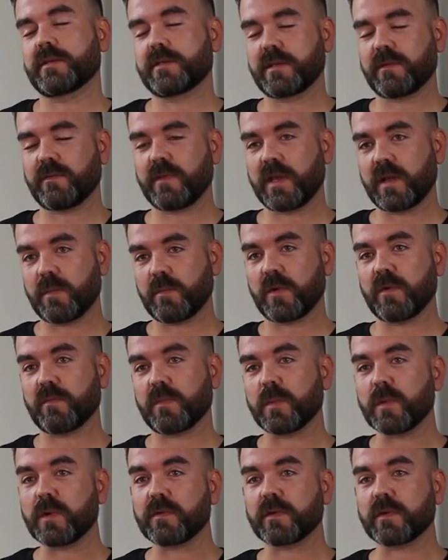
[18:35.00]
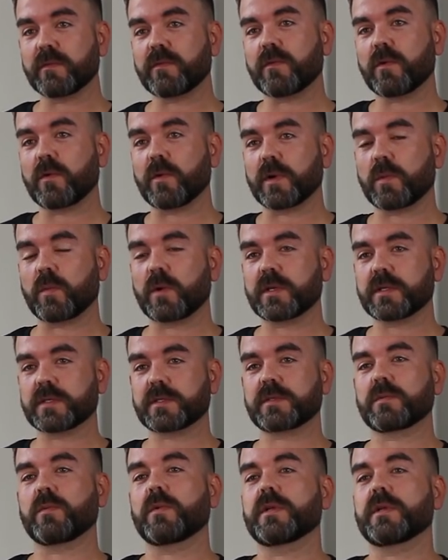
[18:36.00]
to the vegan movement moving forward? What
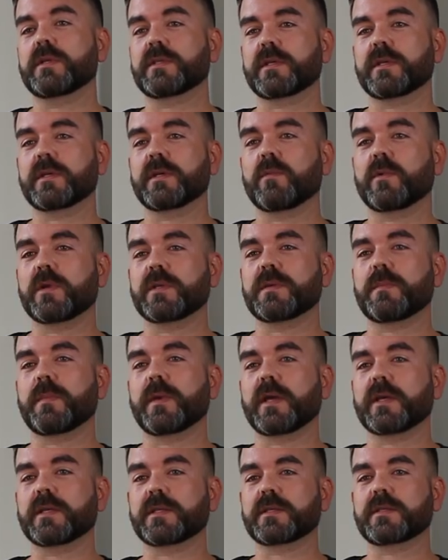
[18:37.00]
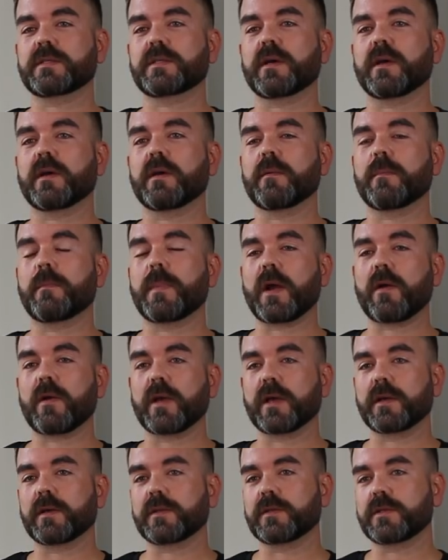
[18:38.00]
is, what is, the, what is the biggest uh,
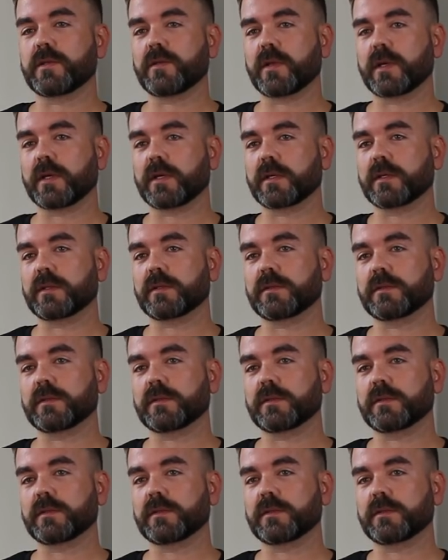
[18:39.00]
barrier, do you think?